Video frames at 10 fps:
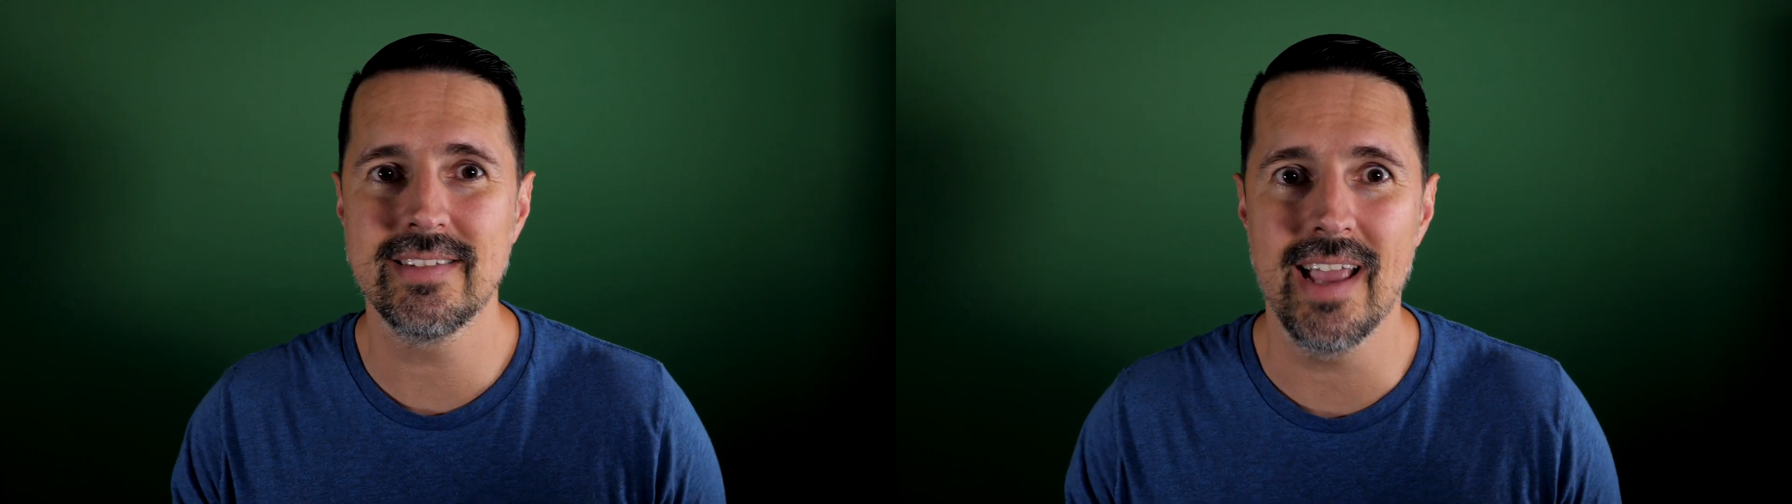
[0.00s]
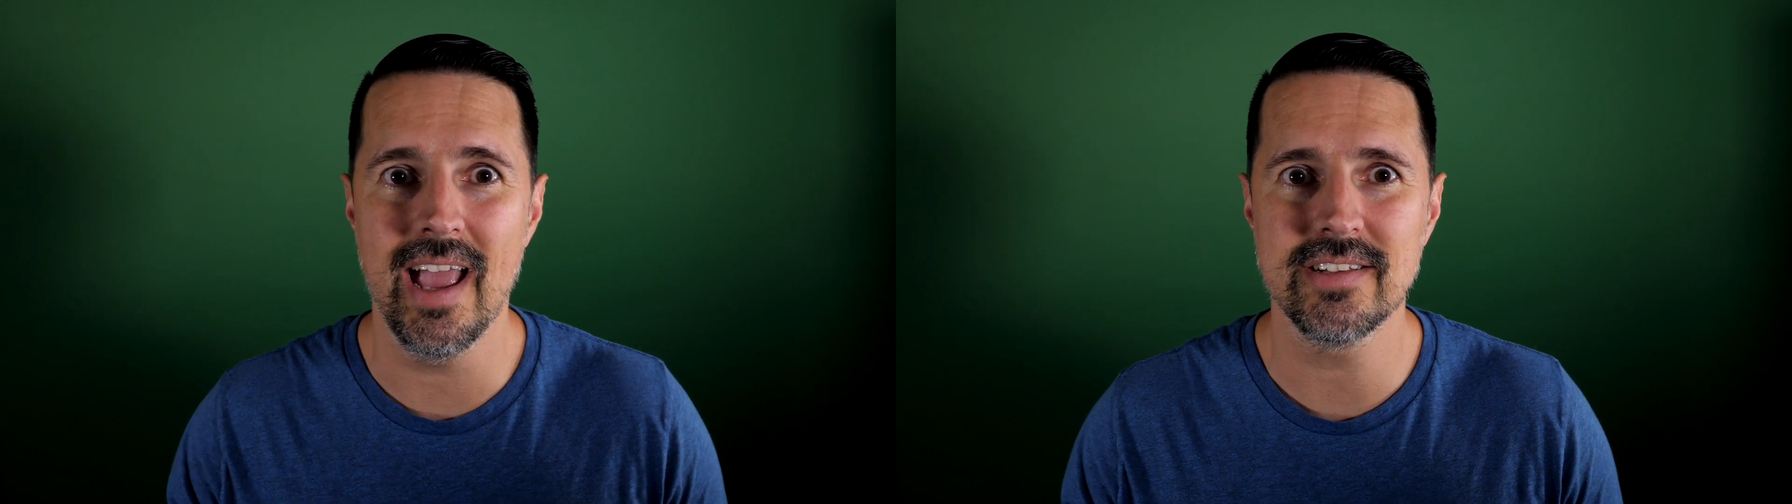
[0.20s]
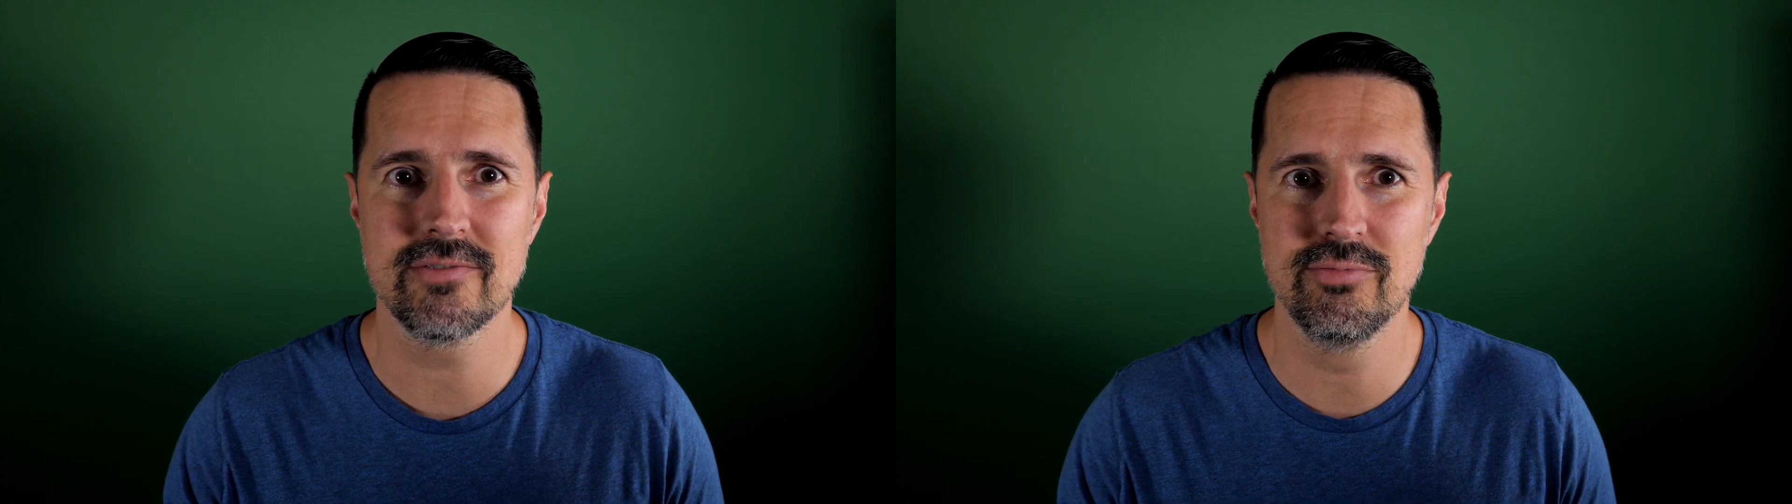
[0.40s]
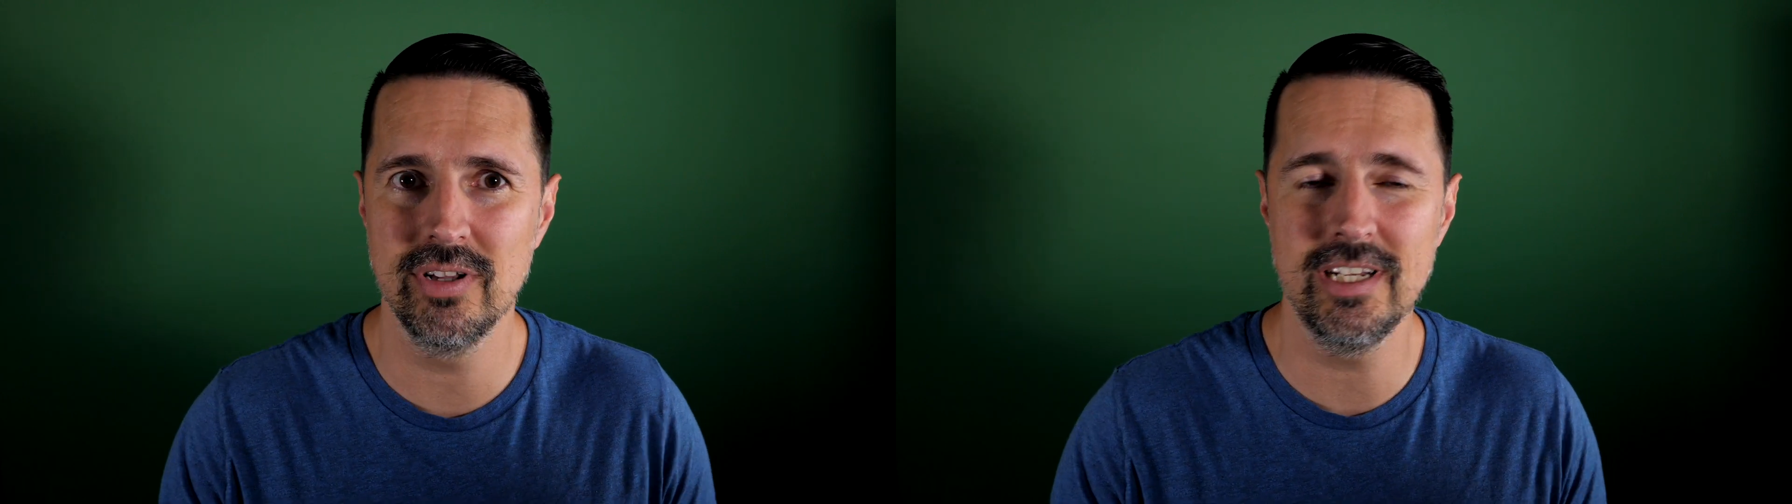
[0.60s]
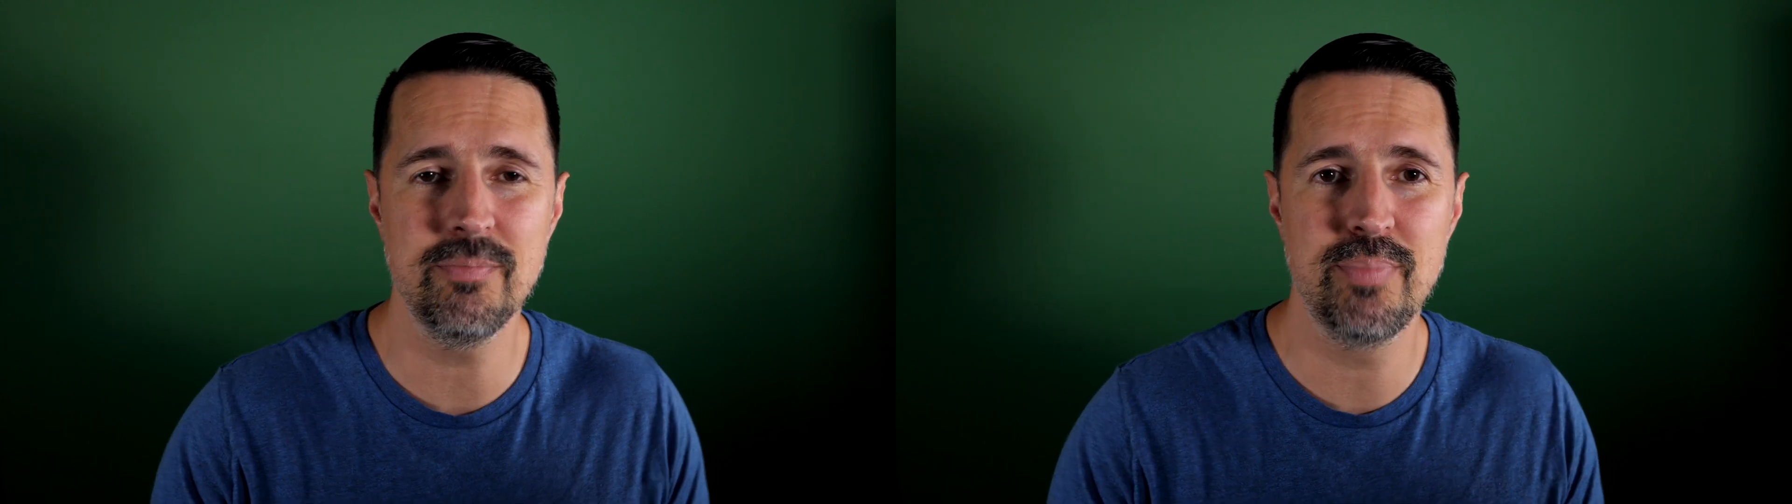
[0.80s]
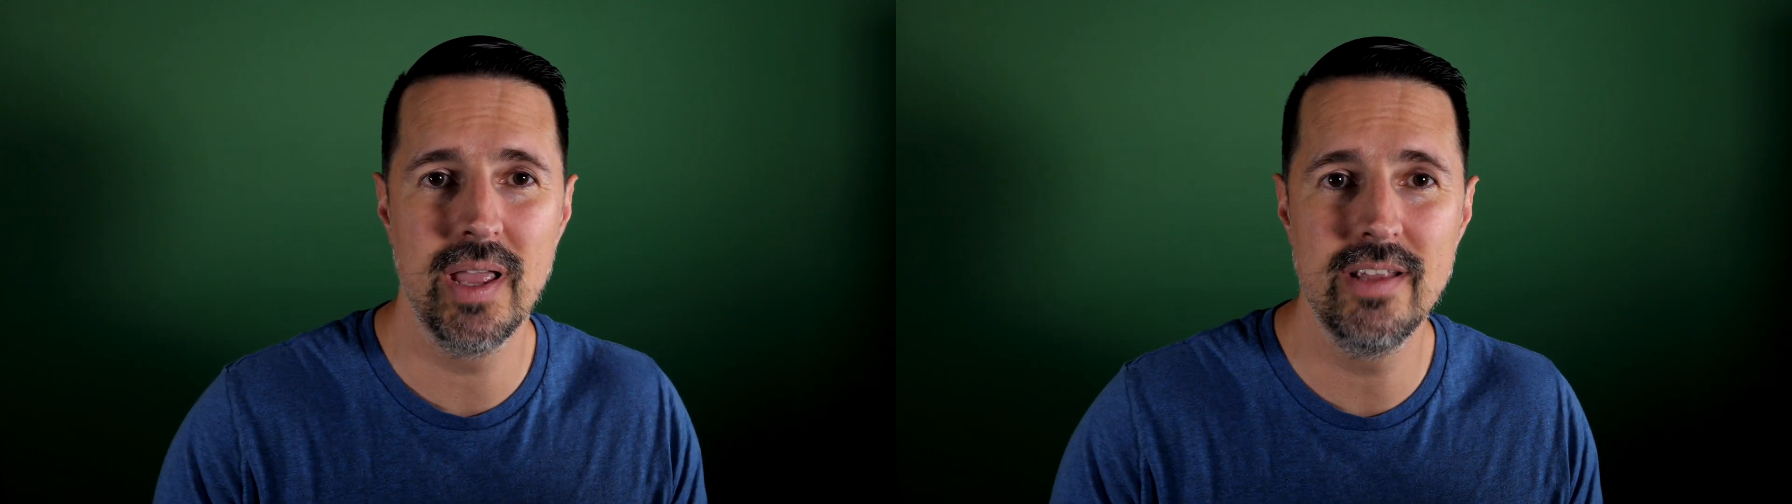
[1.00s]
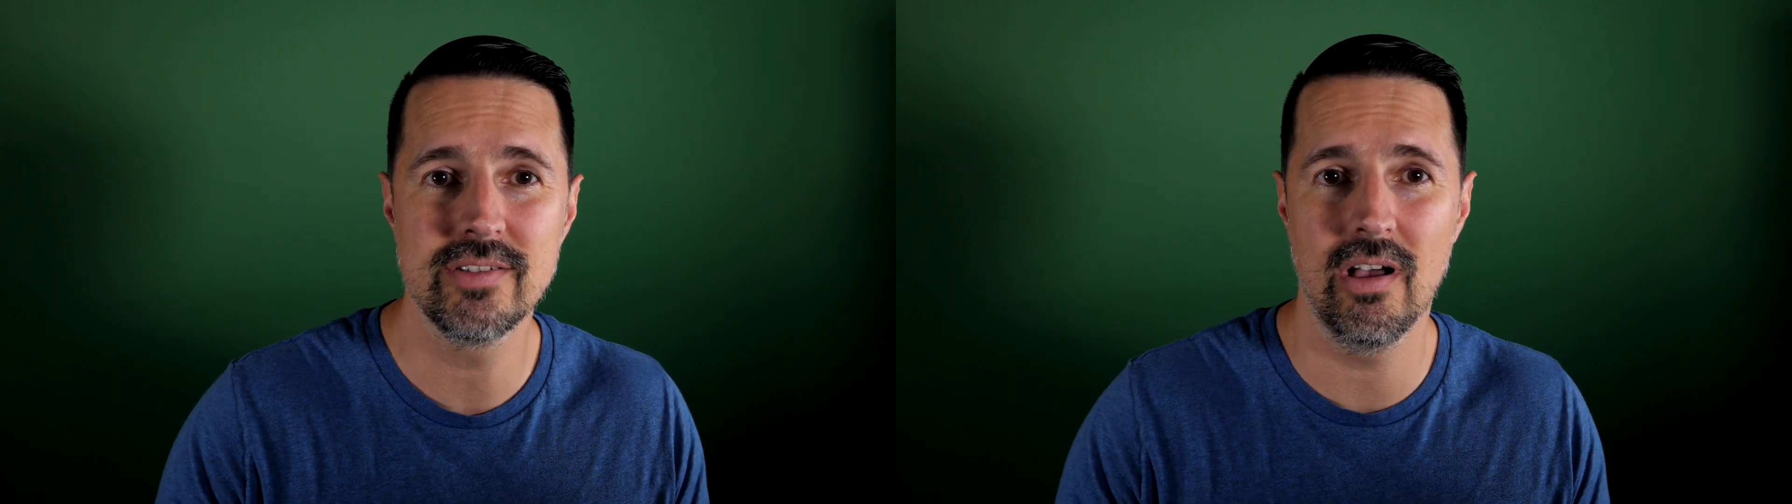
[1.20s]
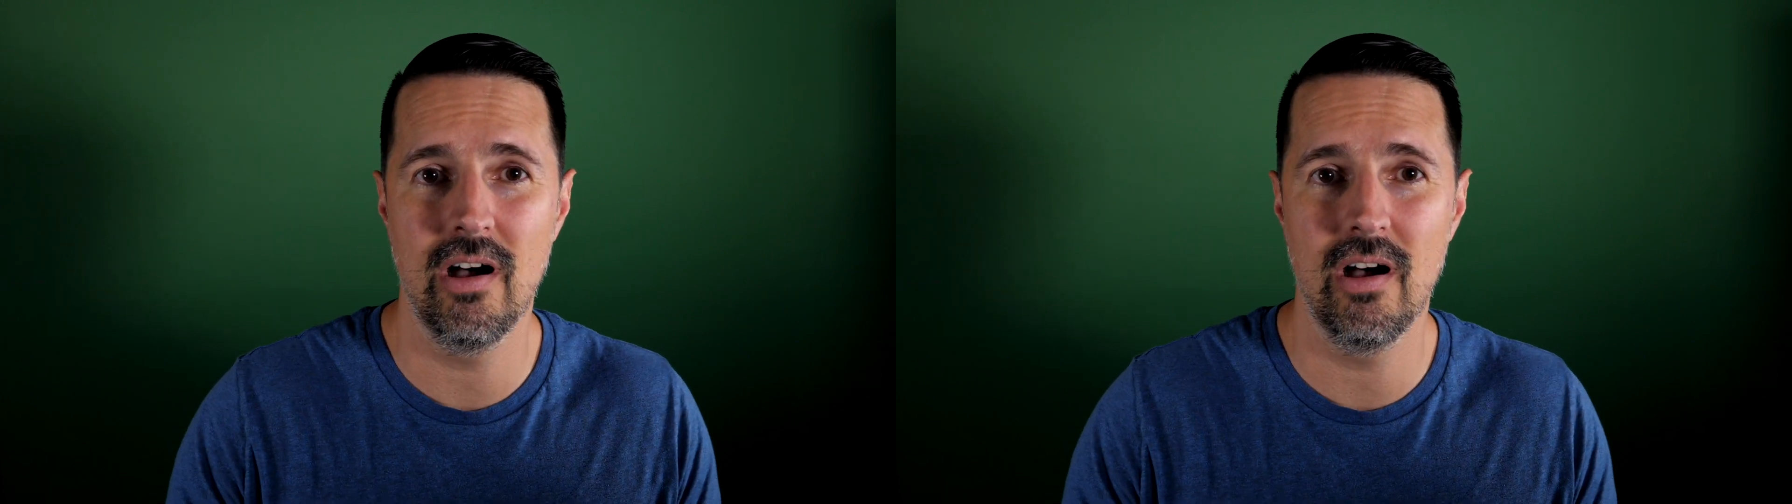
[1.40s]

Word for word: task really depends